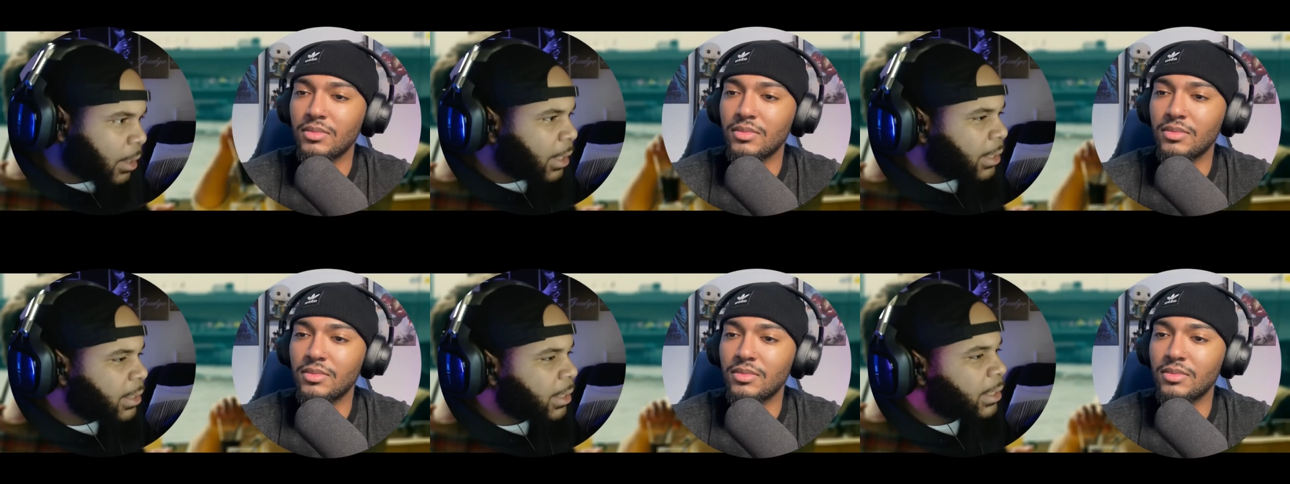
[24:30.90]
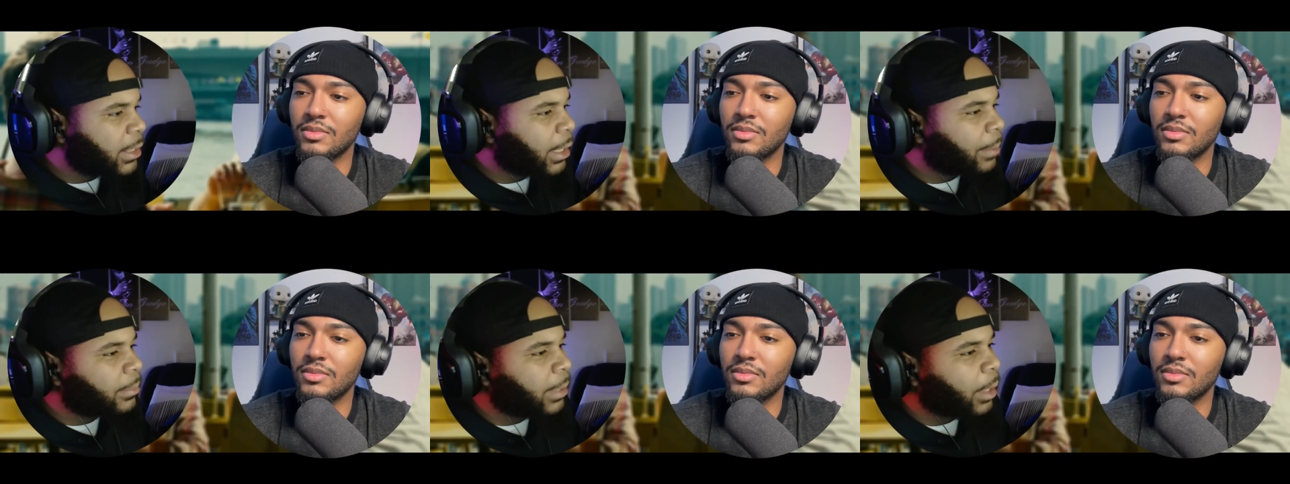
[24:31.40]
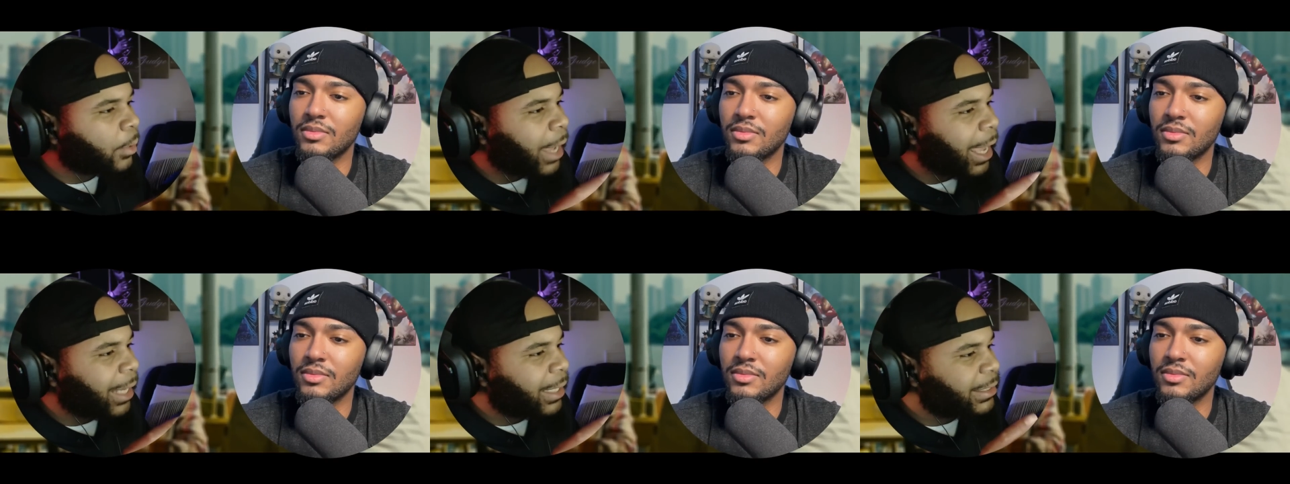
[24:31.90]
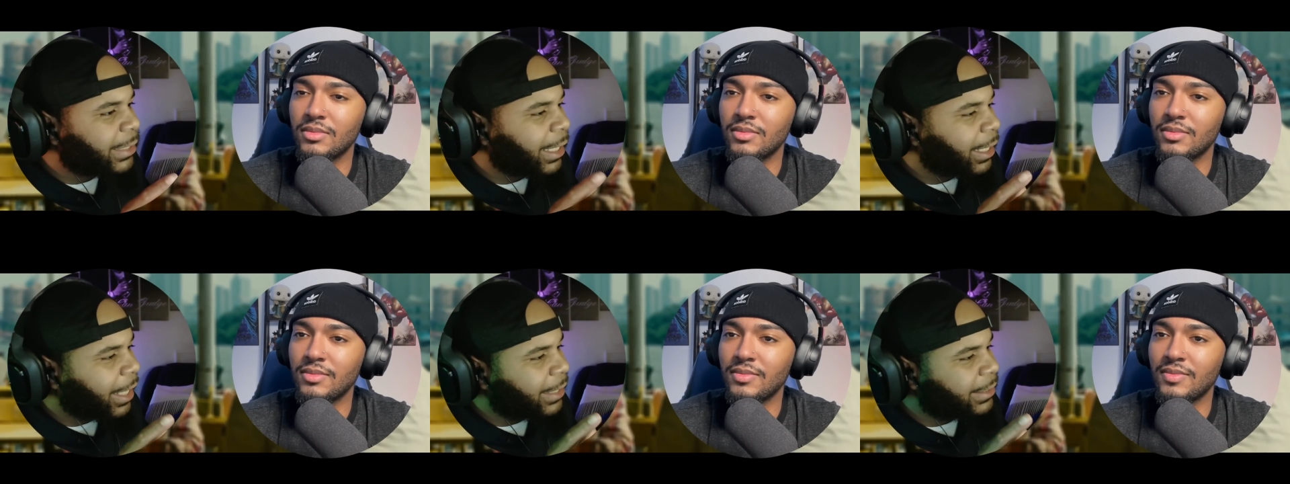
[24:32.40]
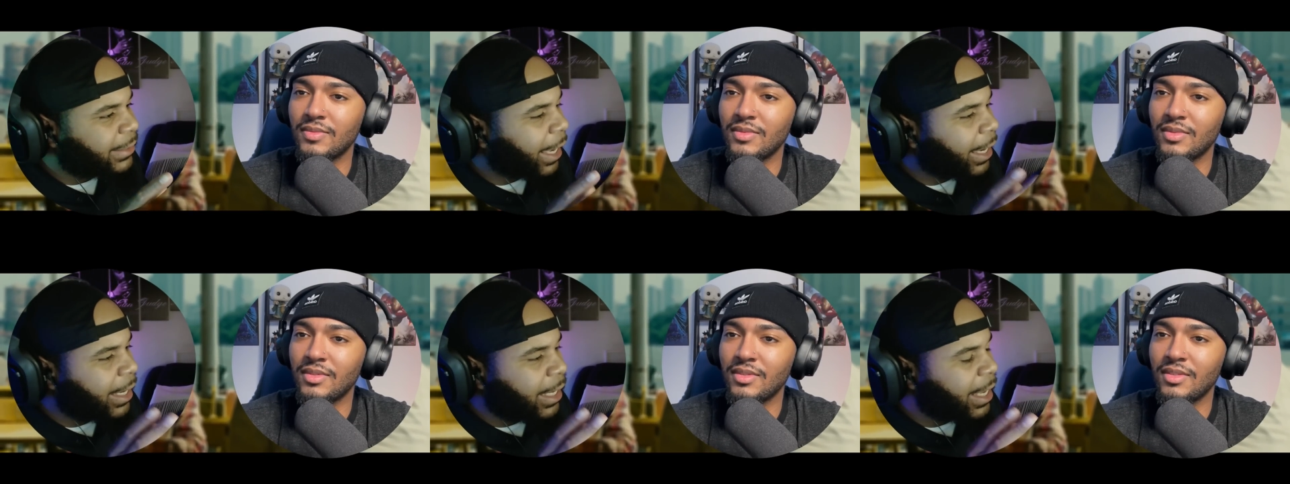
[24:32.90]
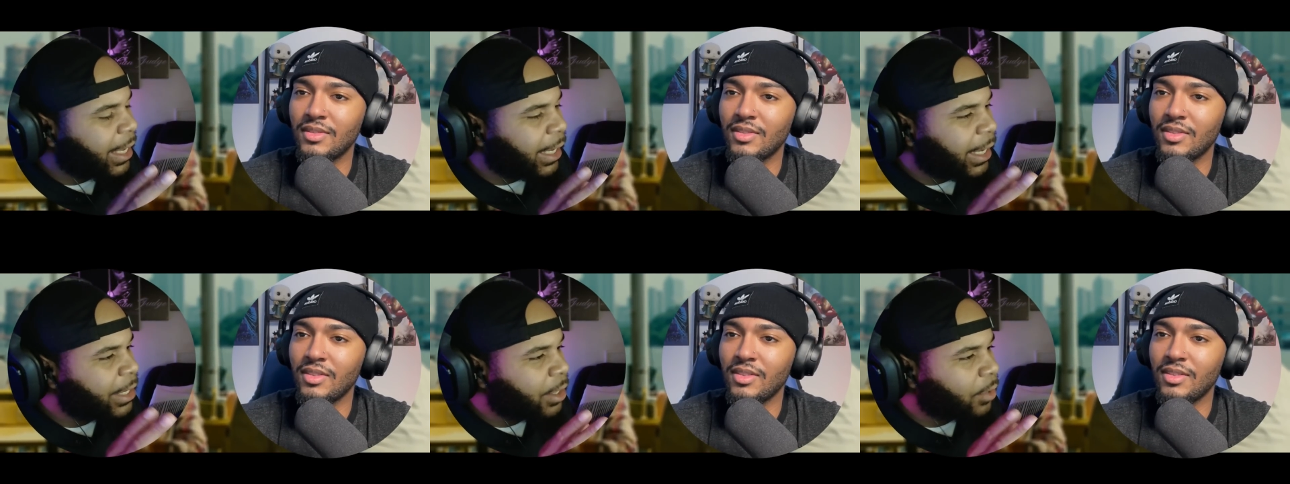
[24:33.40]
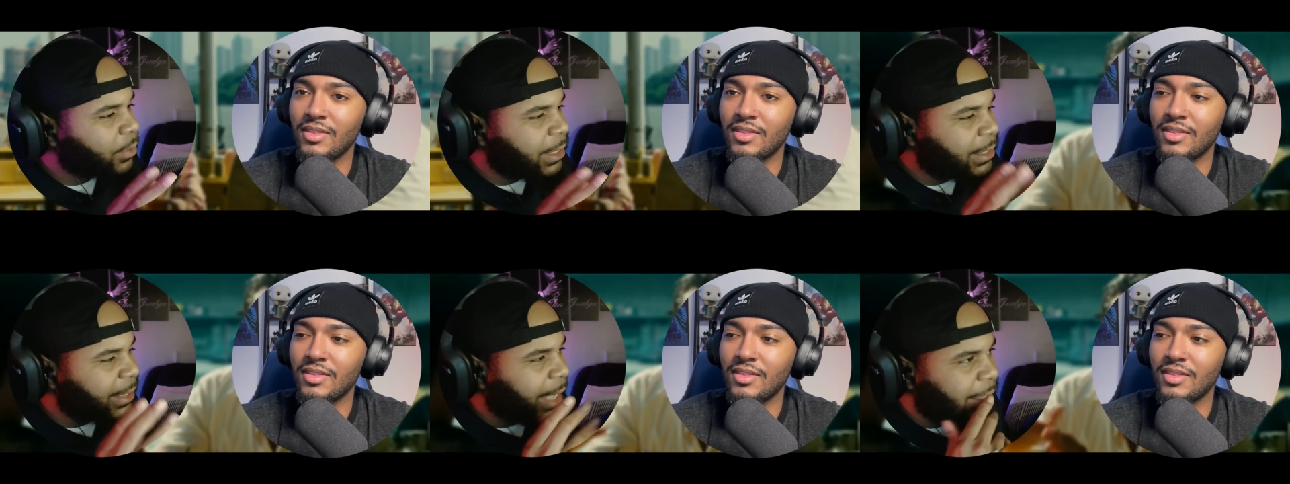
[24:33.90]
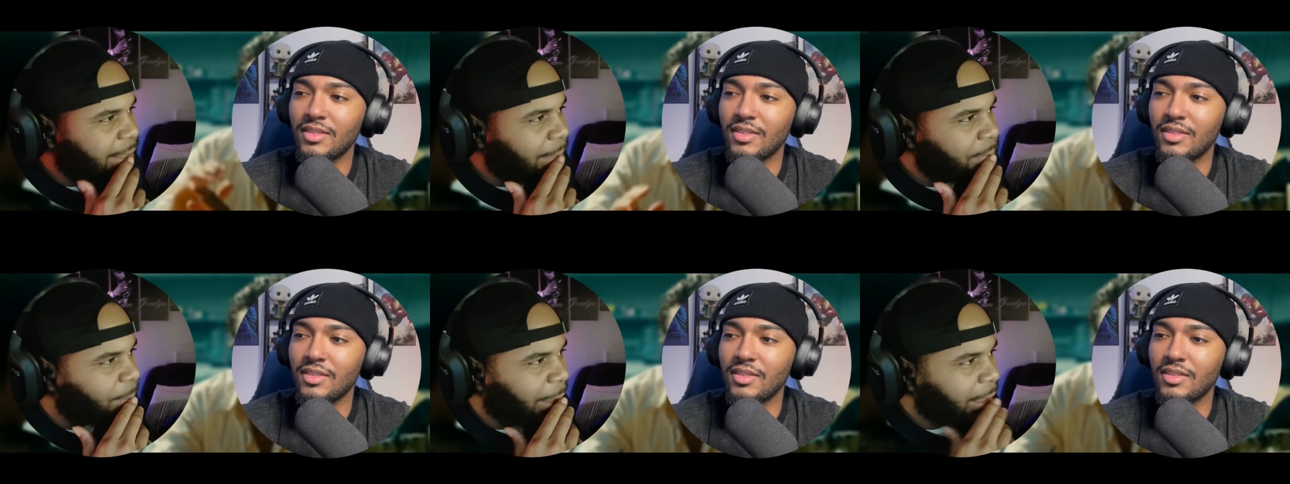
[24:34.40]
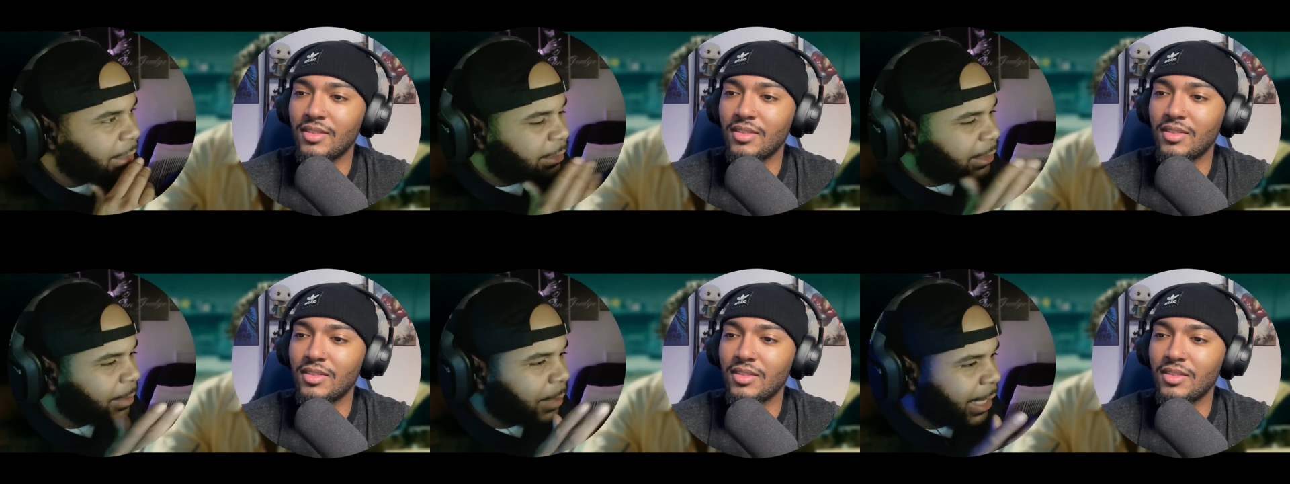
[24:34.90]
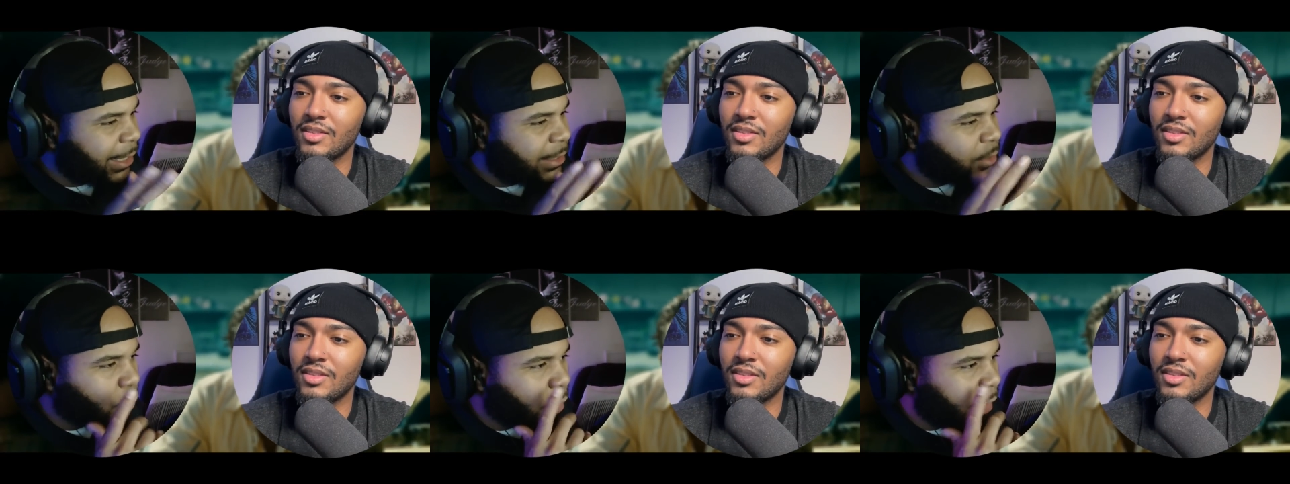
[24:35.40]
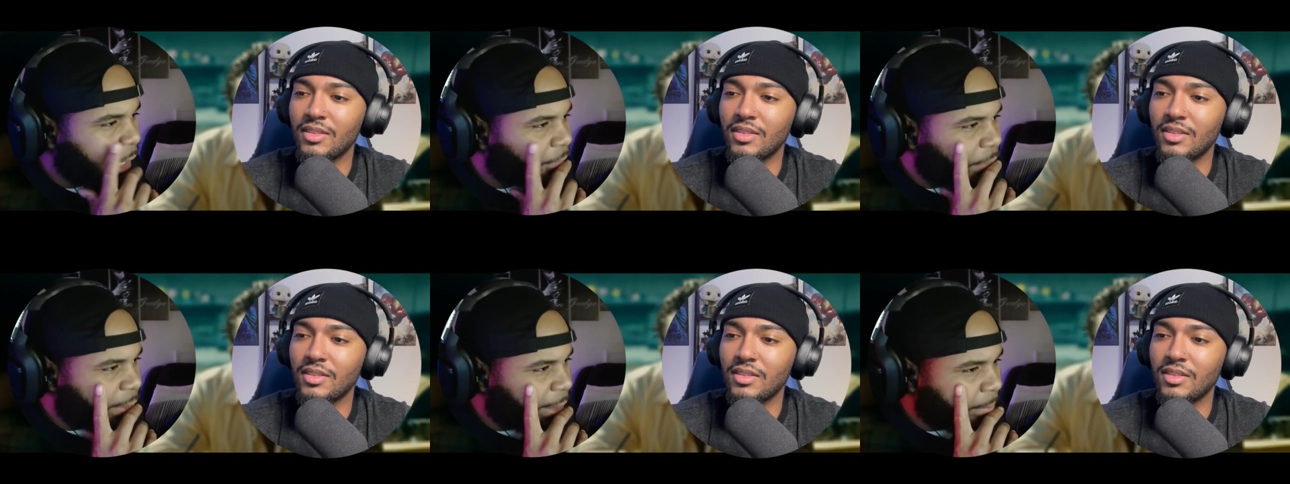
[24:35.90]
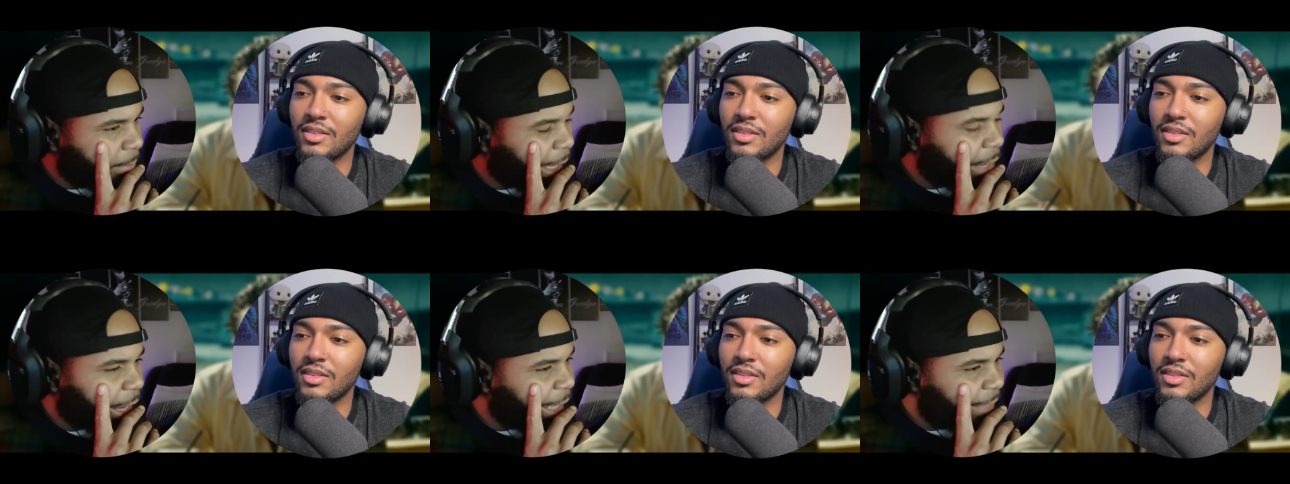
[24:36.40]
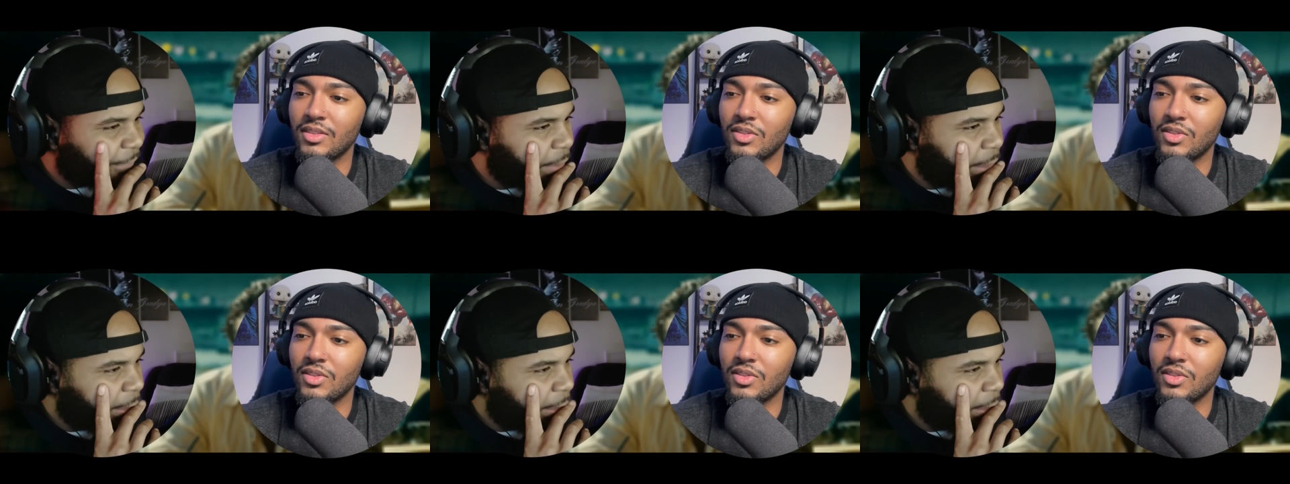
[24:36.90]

Speaker 1: See, something about Alan saying that stat, it, he knows these stats. Something's about it. Some of that, it's going to work out for something. I, I can feel it.